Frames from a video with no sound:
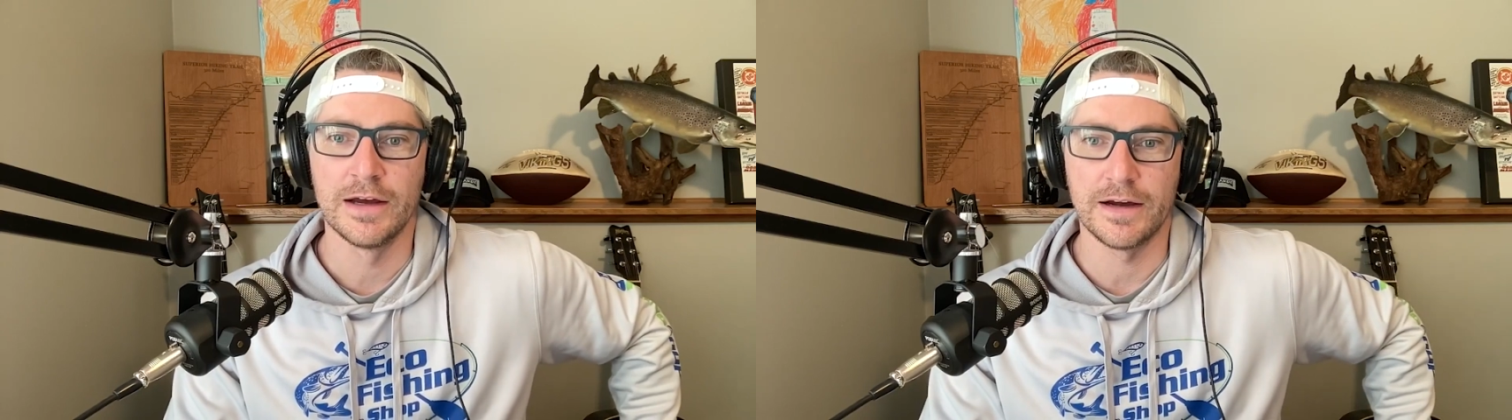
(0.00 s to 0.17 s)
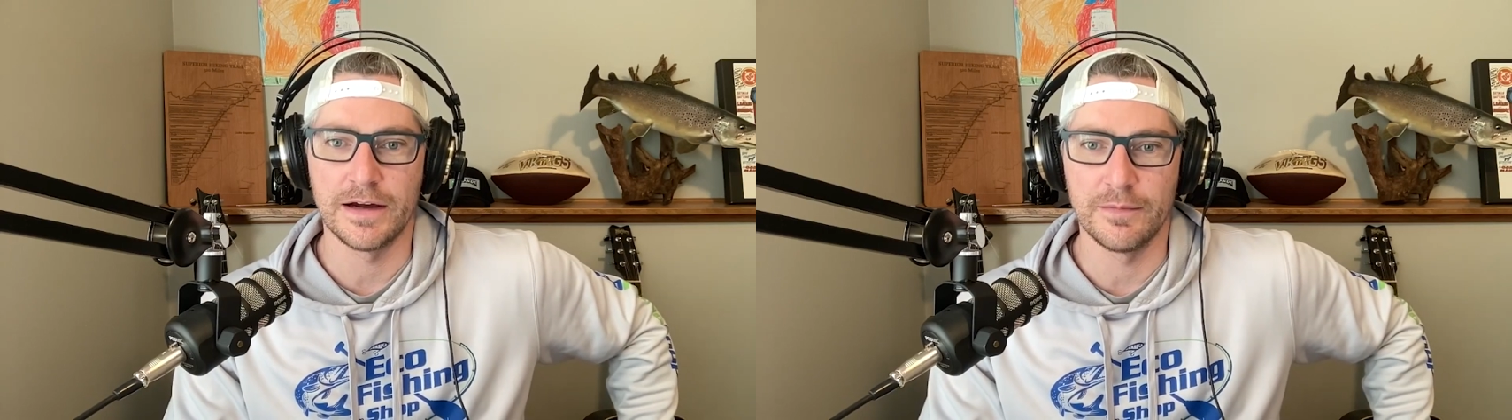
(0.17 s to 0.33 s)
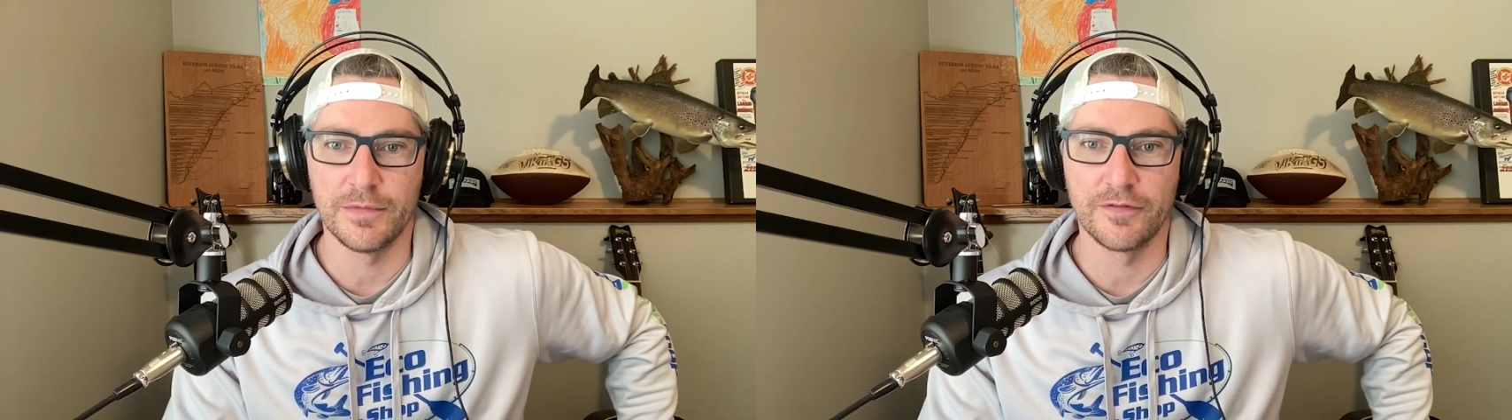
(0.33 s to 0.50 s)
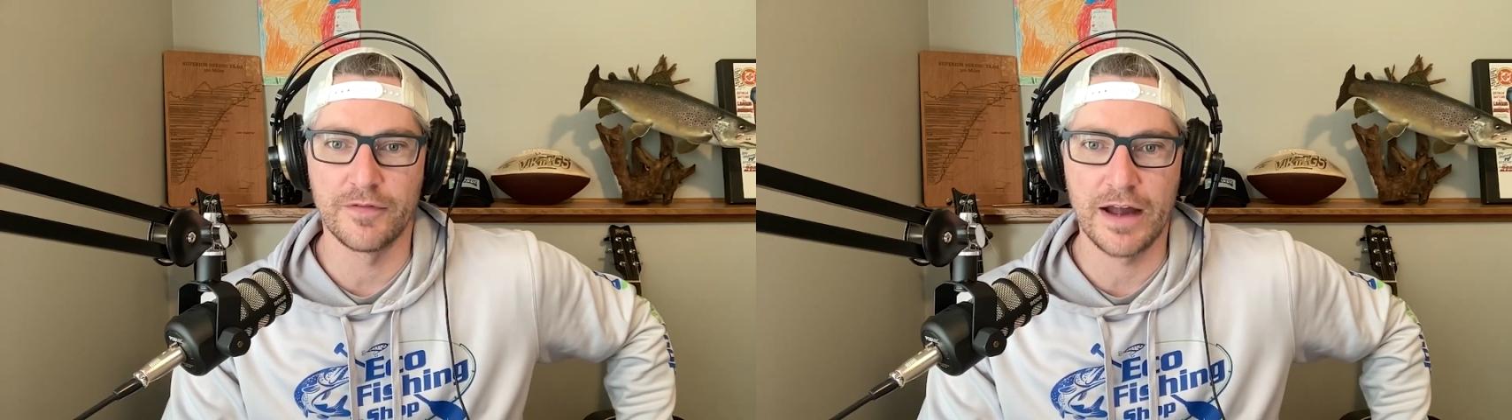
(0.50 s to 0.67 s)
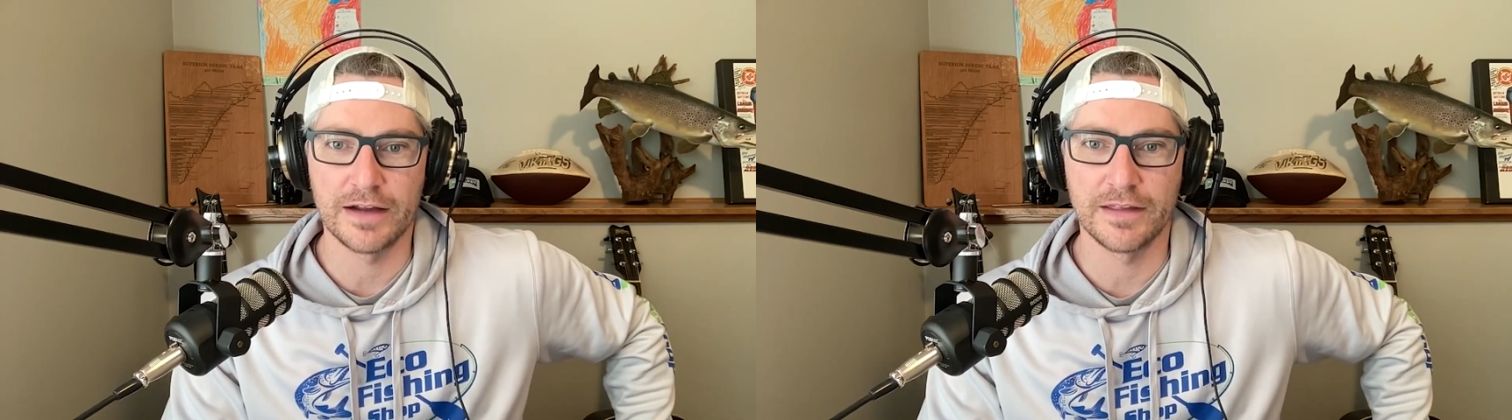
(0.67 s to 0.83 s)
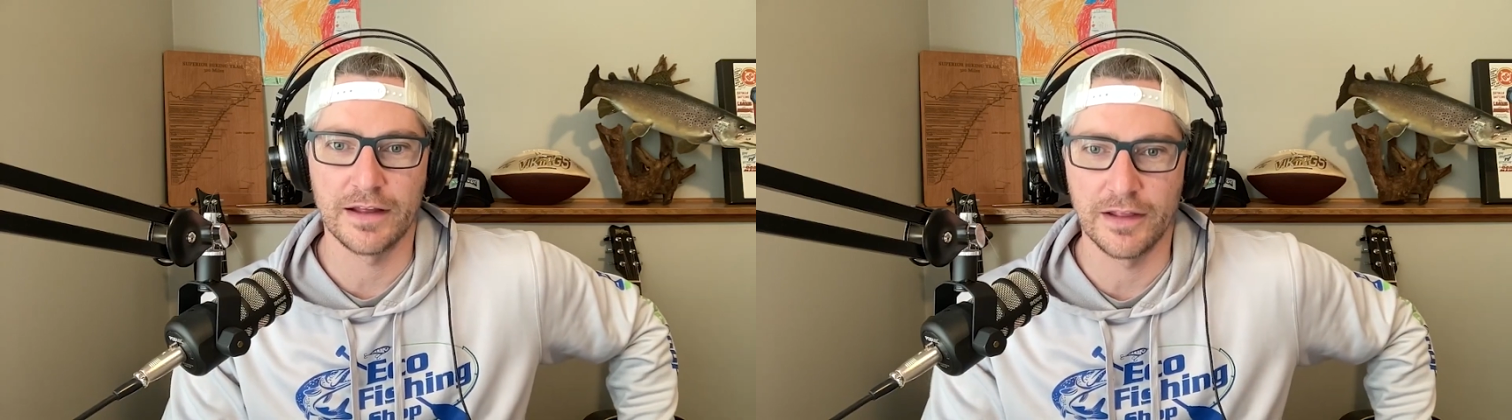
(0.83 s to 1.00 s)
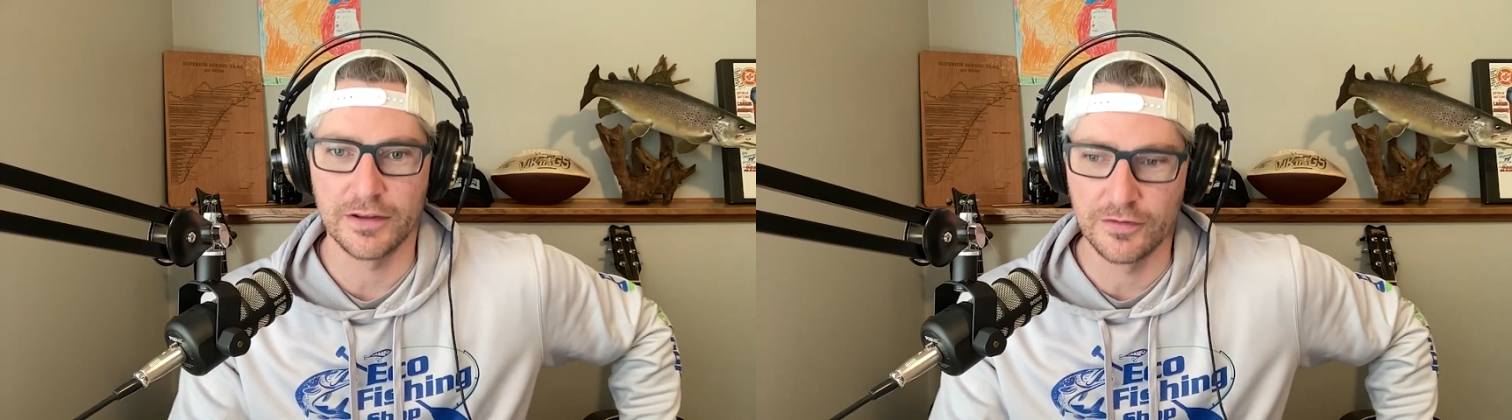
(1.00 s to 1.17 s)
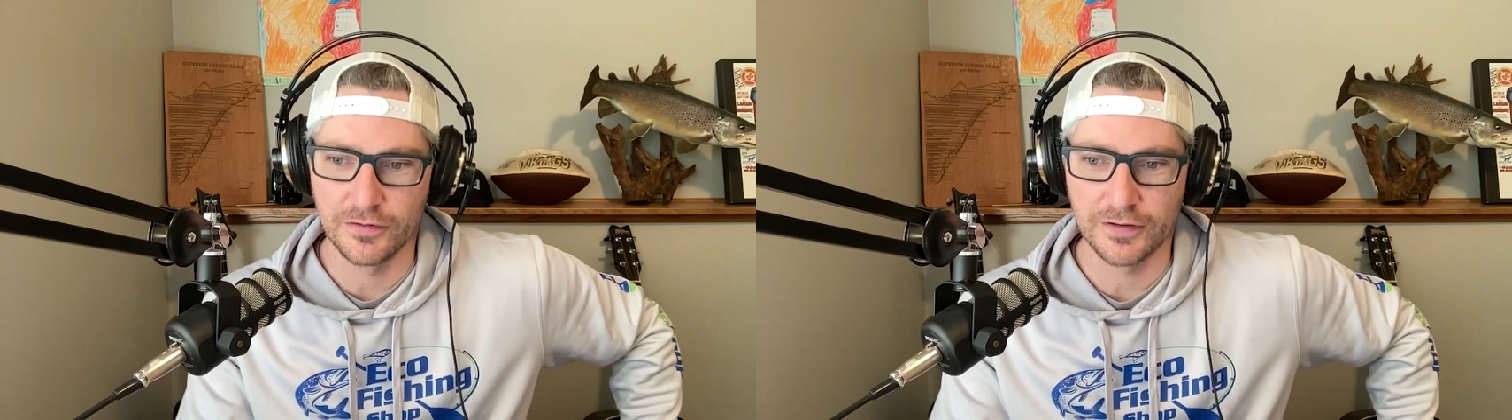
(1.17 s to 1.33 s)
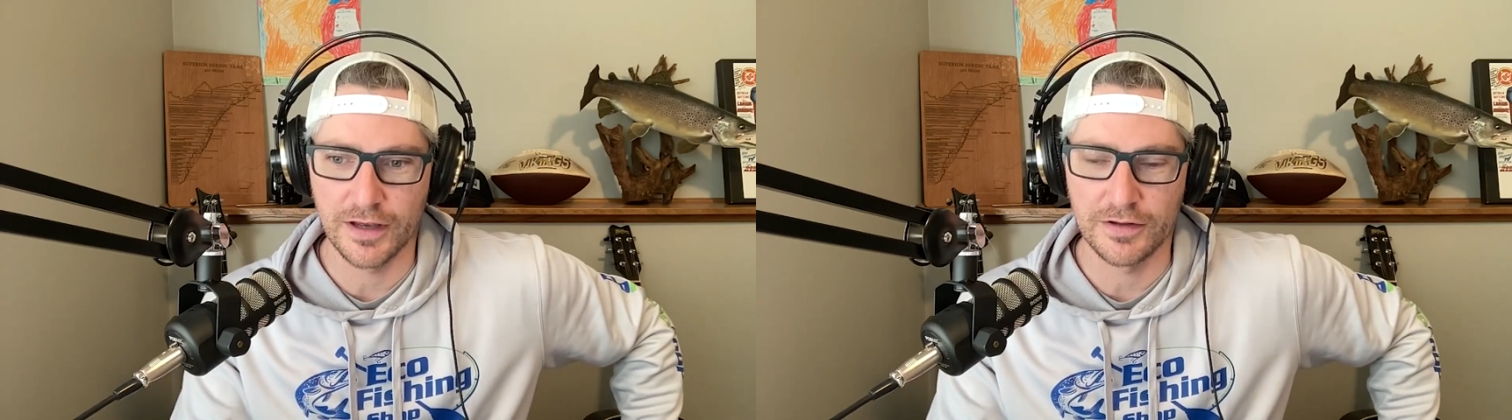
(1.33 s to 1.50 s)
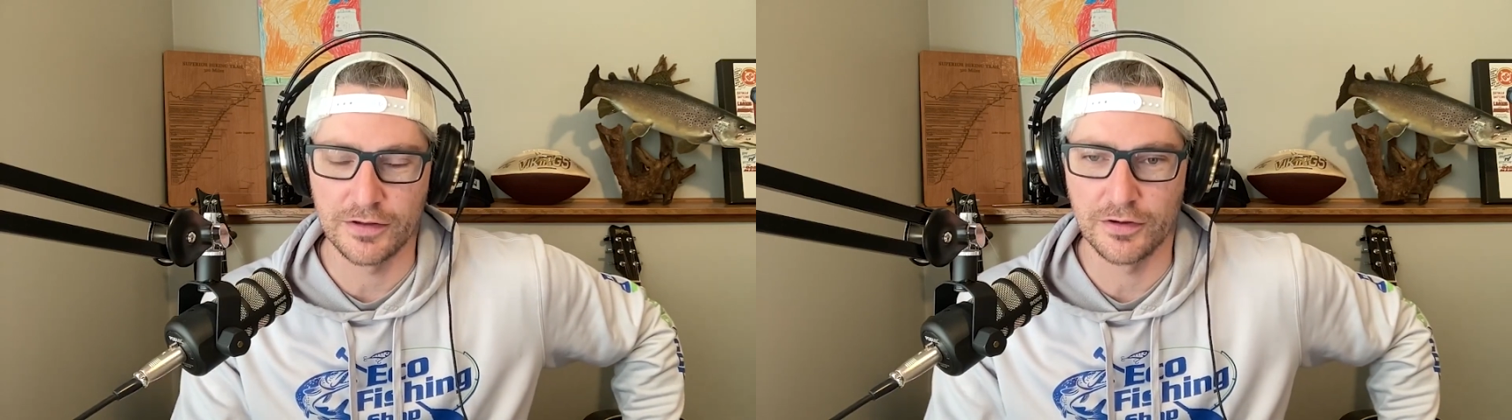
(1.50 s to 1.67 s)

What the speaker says: The fact that, like you said,